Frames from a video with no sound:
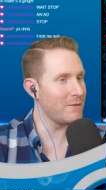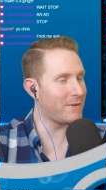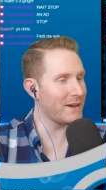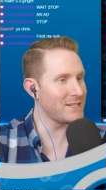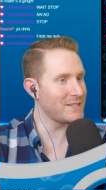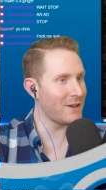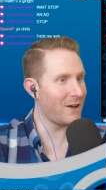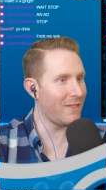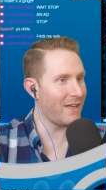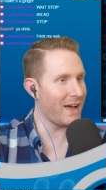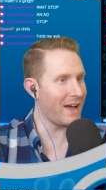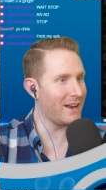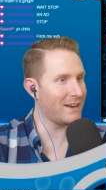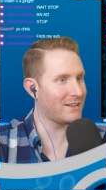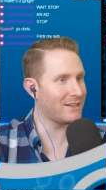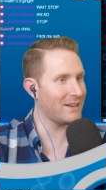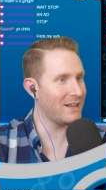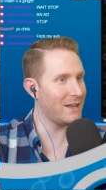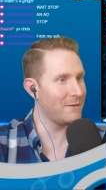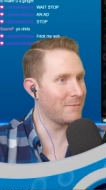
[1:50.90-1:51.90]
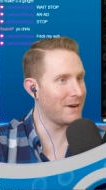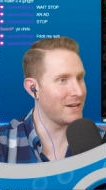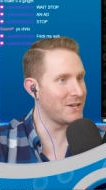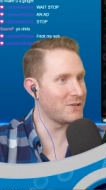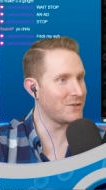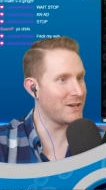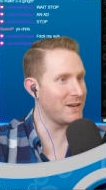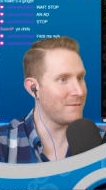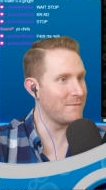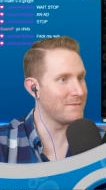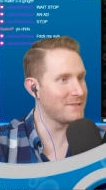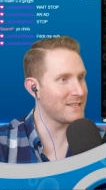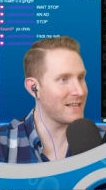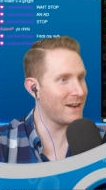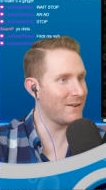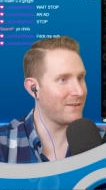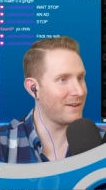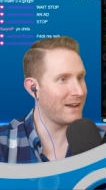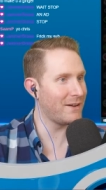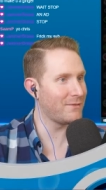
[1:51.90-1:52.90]
saw that in my dreams,
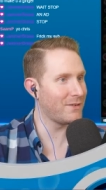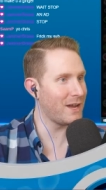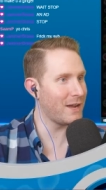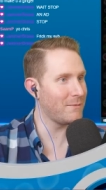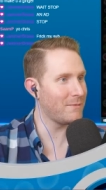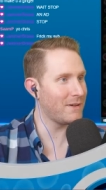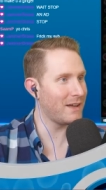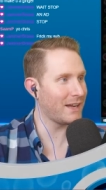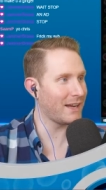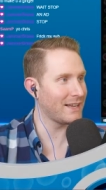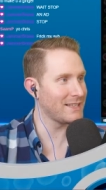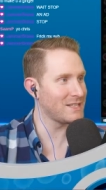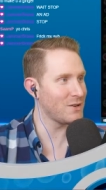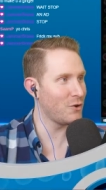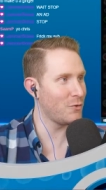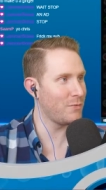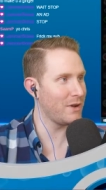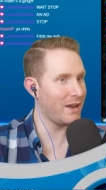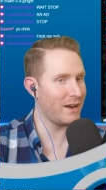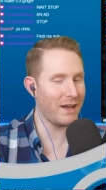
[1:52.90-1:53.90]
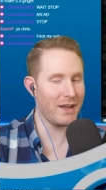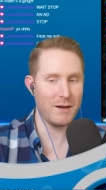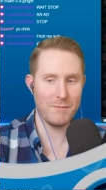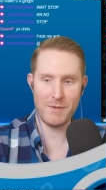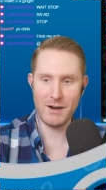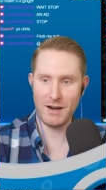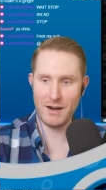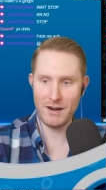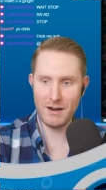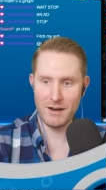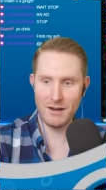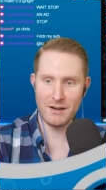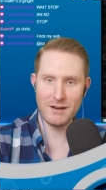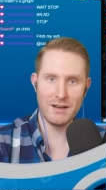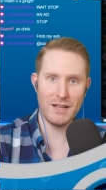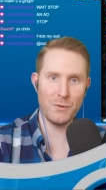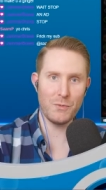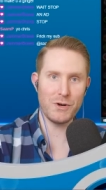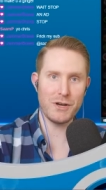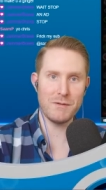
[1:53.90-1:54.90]
I guess it would be a nightmare.
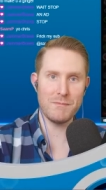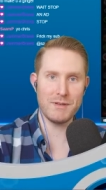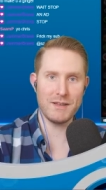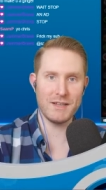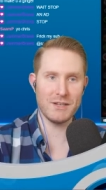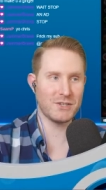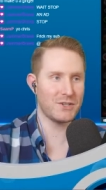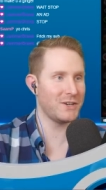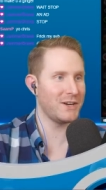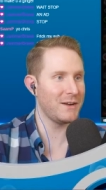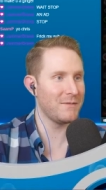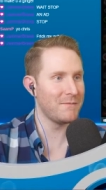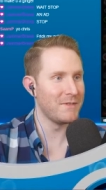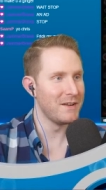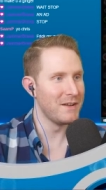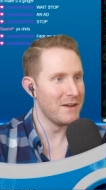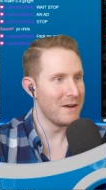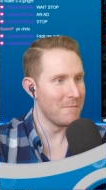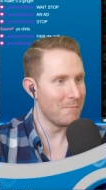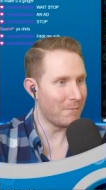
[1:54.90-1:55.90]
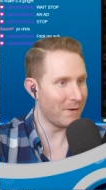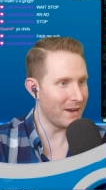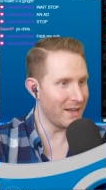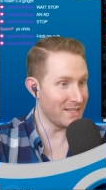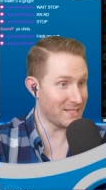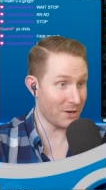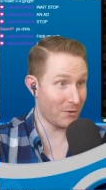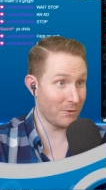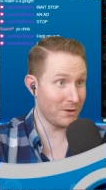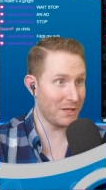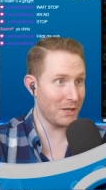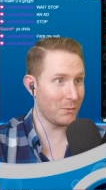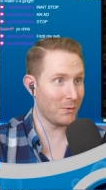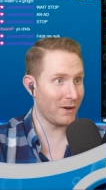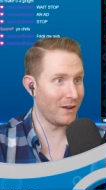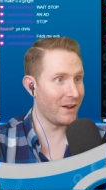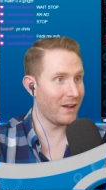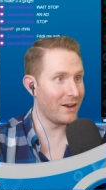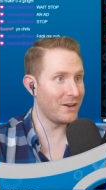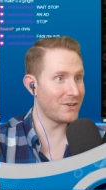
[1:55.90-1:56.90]
It wouldn't be a dream. But it's a really well
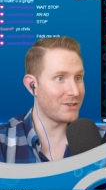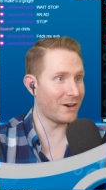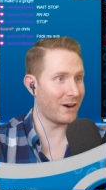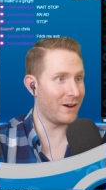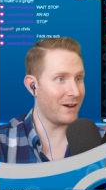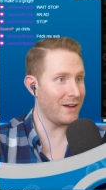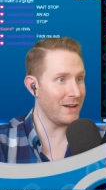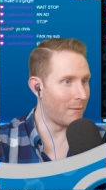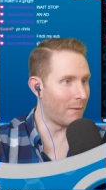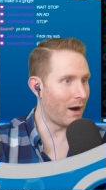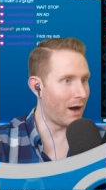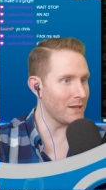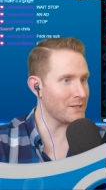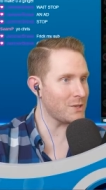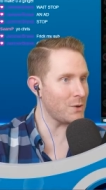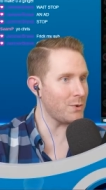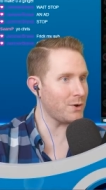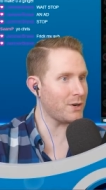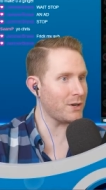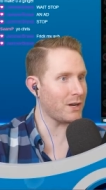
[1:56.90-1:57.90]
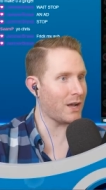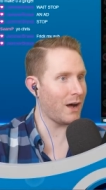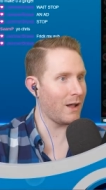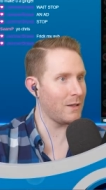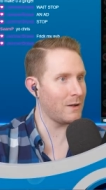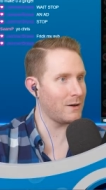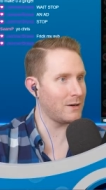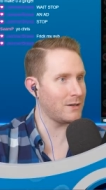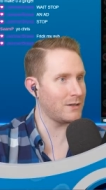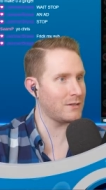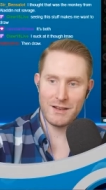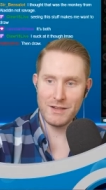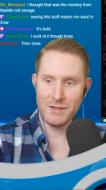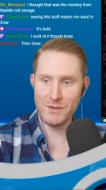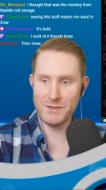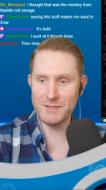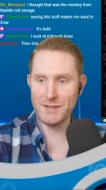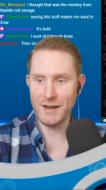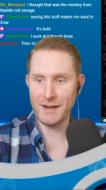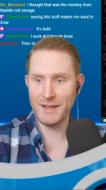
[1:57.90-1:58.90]
done drawing. Also, good colors. You
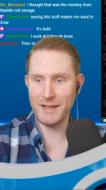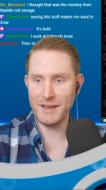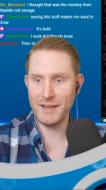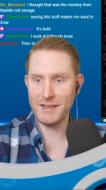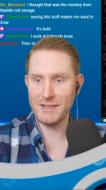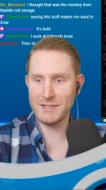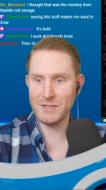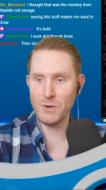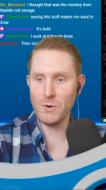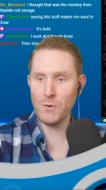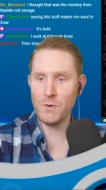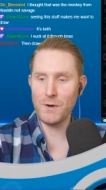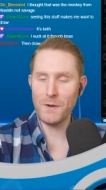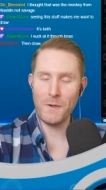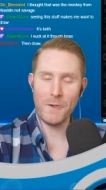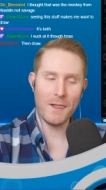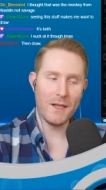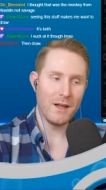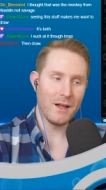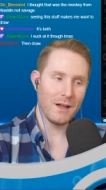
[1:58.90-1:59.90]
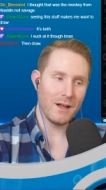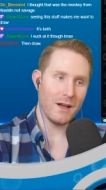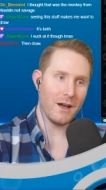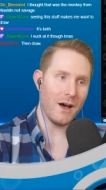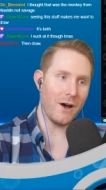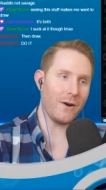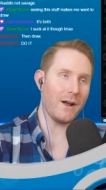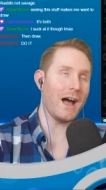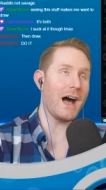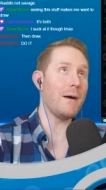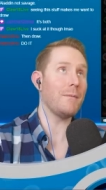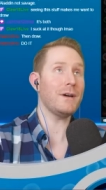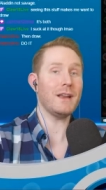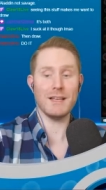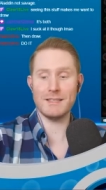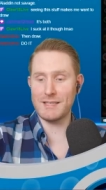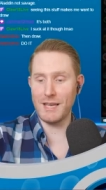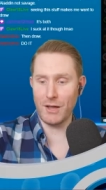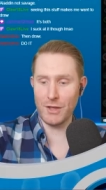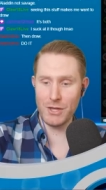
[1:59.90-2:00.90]
suck at it. Dude, okay, I'm gonna
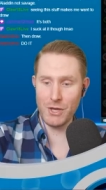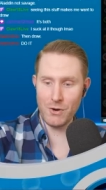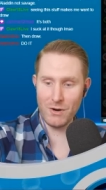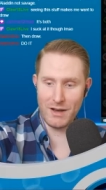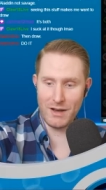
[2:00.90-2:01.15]
tell you all